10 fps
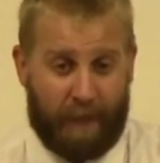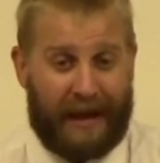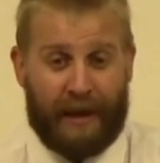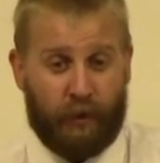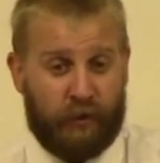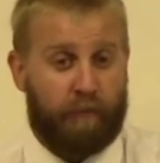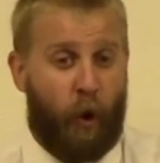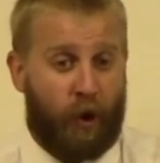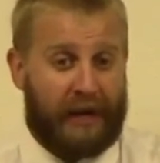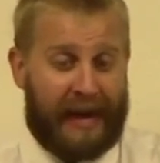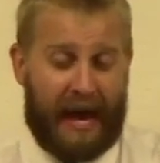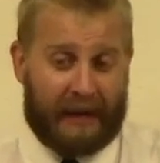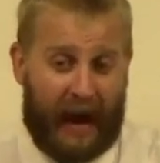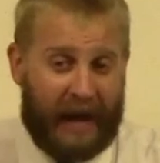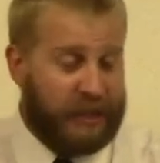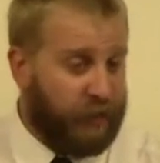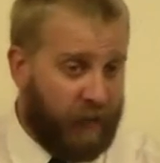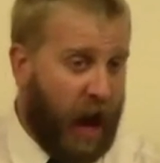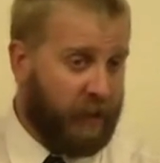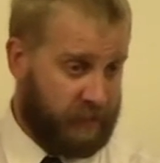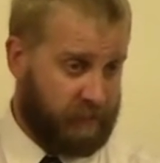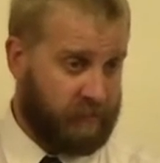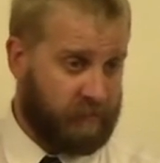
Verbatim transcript: I mean, anyone who's born again, God's your father.